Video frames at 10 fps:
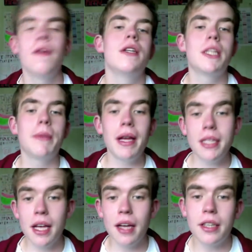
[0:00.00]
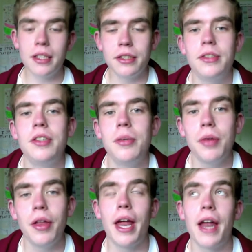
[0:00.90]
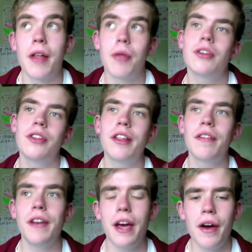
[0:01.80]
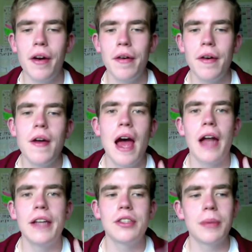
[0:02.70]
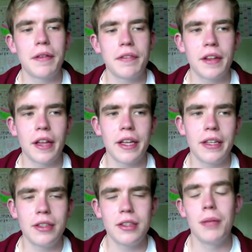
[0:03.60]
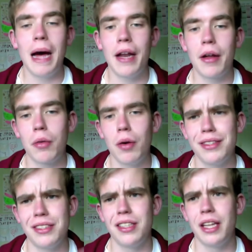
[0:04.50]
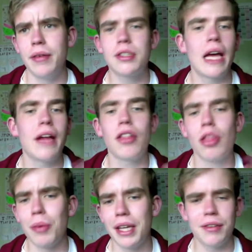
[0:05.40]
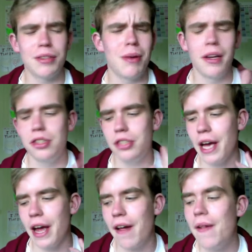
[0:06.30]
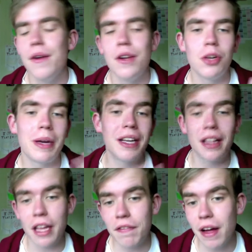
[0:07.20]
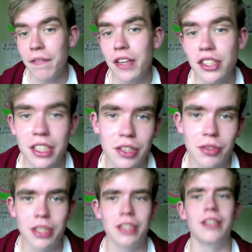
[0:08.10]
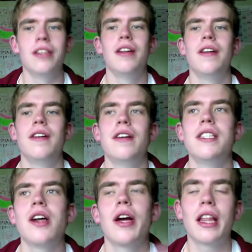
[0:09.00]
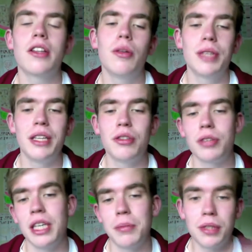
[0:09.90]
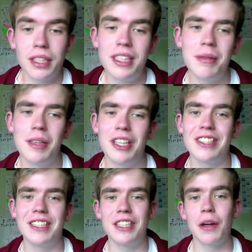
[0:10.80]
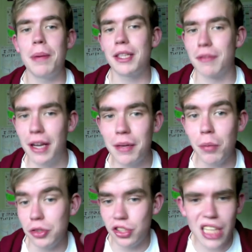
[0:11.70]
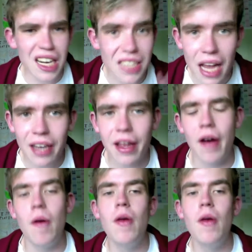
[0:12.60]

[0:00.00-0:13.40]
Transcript: So basically, I was on YouTube the other day and I was watching this video, and he's talking about, like, he's the man I was watching, and it was Gays of the Week, and it was Miles J. talking about the Glee fan fiction he's reading. So I clicked on the one he's reading, but didn't seem interesting, so I picked a random one just there a second ago.